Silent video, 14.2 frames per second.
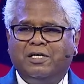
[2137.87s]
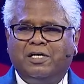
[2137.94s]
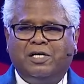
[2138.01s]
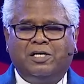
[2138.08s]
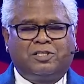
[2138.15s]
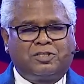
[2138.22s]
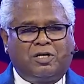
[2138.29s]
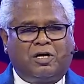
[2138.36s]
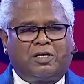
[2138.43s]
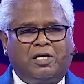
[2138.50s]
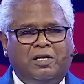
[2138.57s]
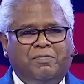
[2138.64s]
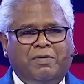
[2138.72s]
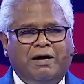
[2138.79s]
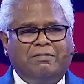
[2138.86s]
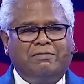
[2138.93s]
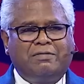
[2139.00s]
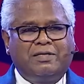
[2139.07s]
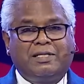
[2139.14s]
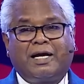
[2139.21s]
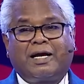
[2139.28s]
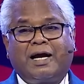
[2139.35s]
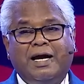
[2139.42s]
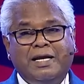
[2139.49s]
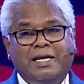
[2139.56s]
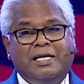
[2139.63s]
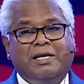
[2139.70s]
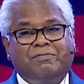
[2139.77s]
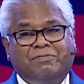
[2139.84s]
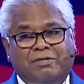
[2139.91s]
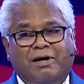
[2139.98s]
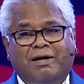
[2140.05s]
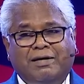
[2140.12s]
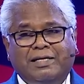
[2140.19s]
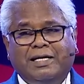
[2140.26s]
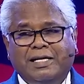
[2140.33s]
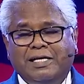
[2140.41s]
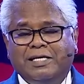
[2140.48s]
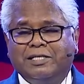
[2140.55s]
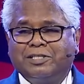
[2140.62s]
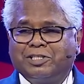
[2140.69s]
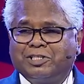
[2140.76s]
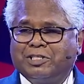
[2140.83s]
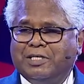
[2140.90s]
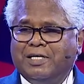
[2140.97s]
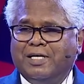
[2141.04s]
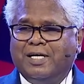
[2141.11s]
he is talking about the kind of God that he is.